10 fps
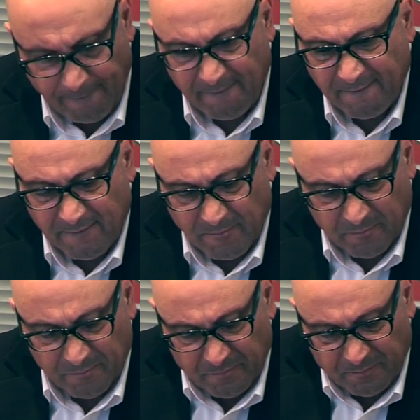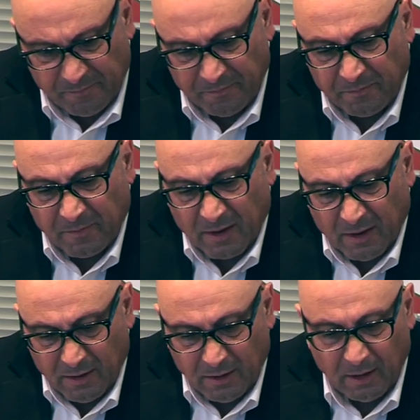I committed myself
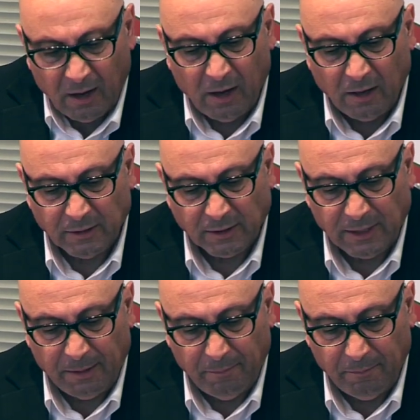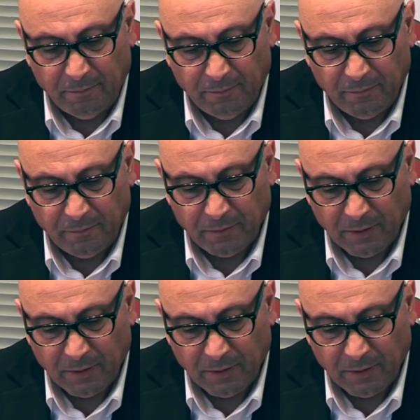in the area of education for